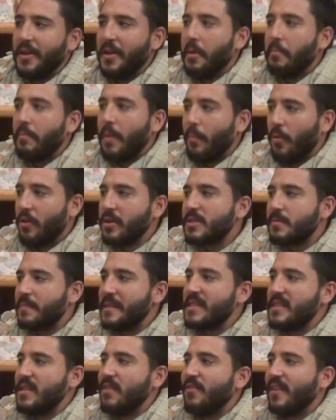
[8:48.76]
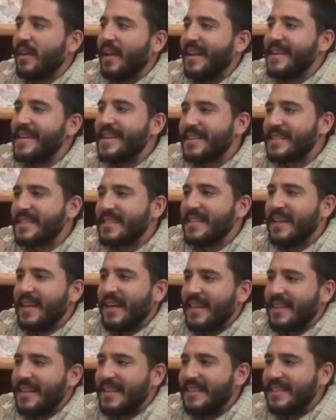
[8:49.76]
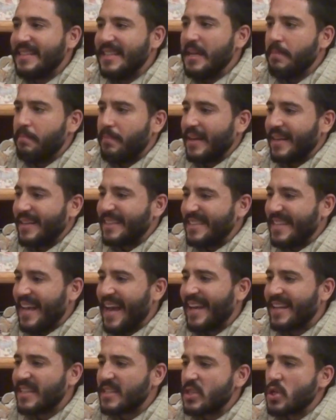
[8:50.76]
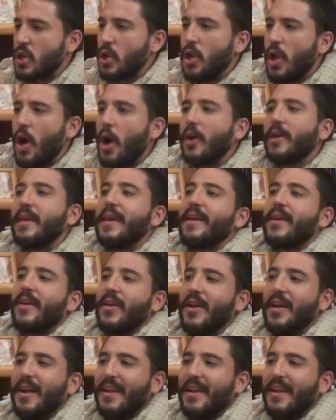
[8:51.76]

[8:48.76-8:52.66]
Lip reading: but more specifically it's the deep, intense longing,